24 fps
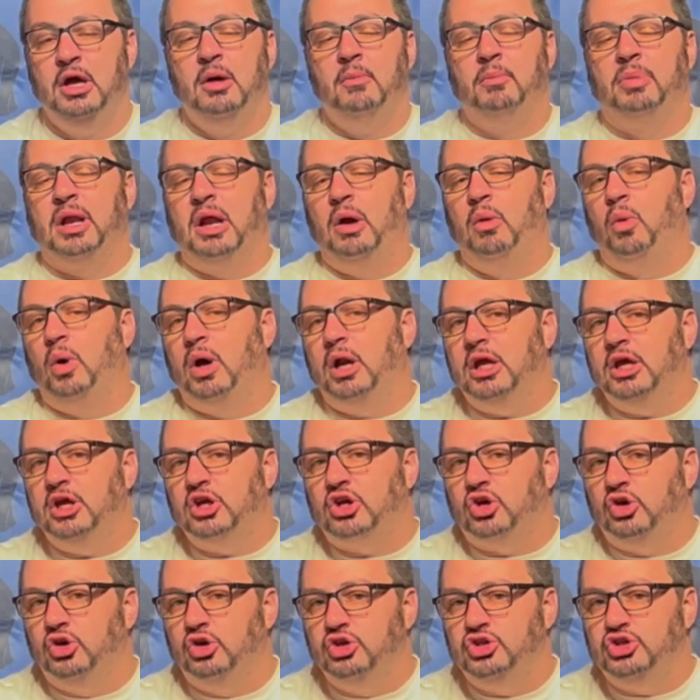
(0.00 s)
But I want to
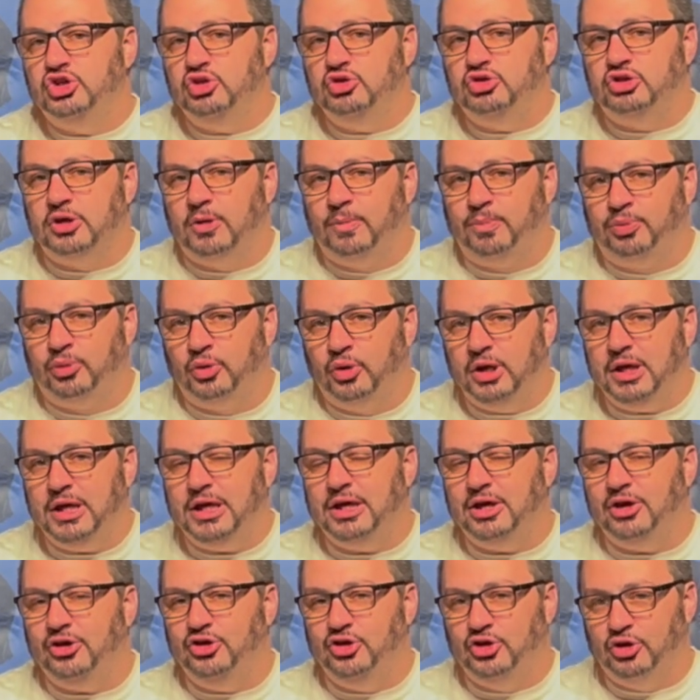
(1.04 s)
encourage you to
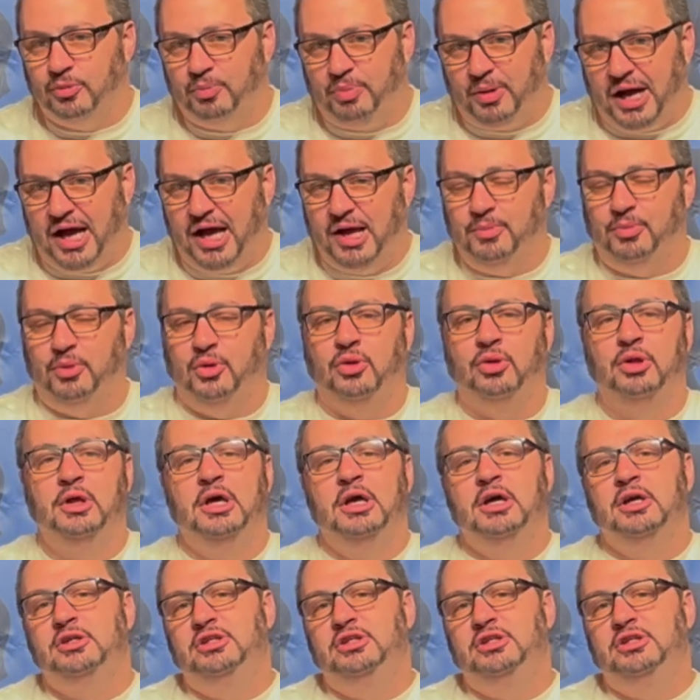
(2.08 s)
bring your Bible,